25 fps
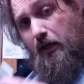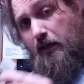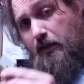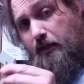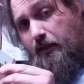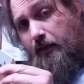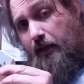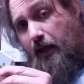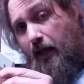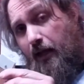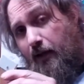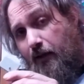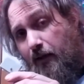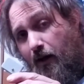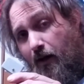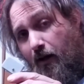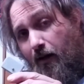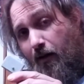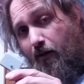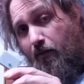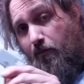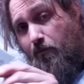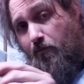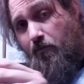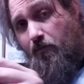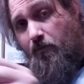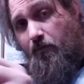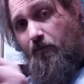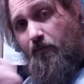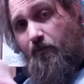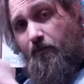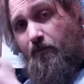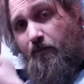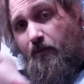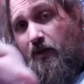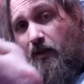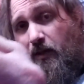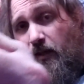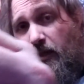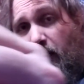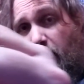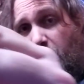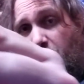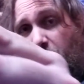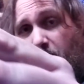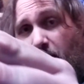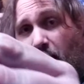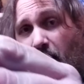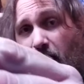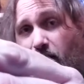Stand on them. You gotta
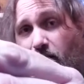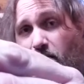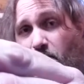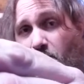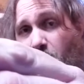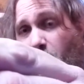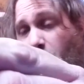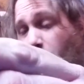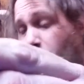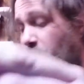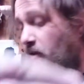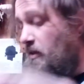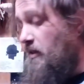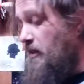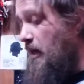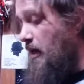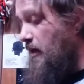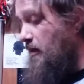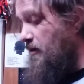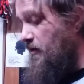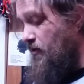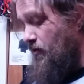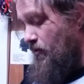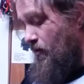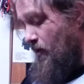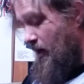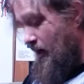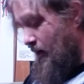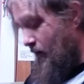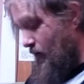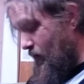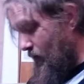stand on them. Stand straight.